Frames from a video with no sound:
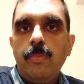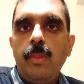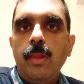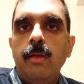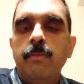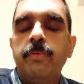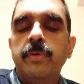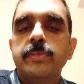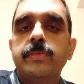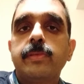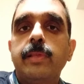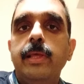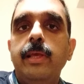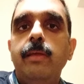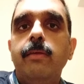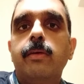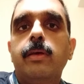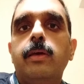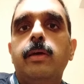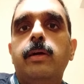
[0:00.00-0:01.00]

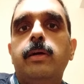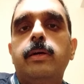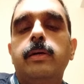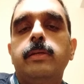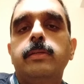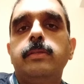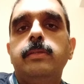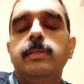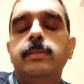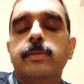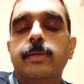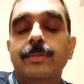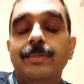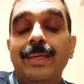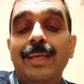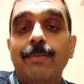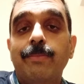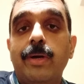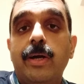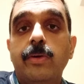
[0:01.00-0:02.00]
Firstly, discussing
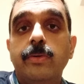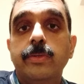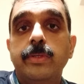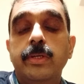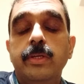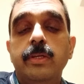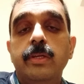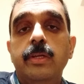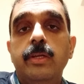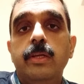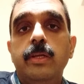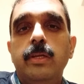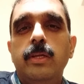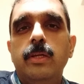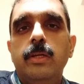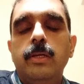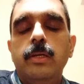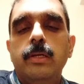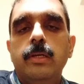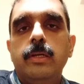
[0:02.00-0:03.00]
about
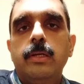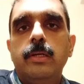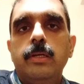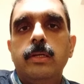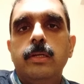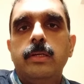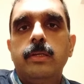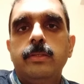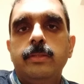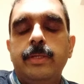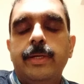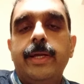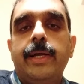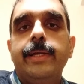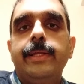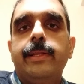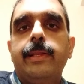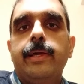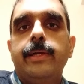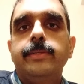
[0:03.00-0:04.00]
the
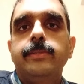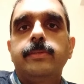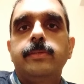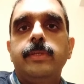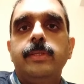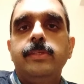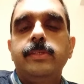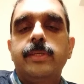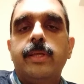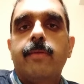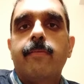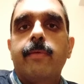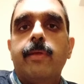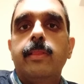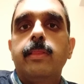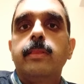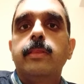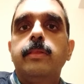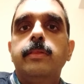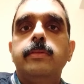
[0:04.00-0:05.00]
guidelines in general,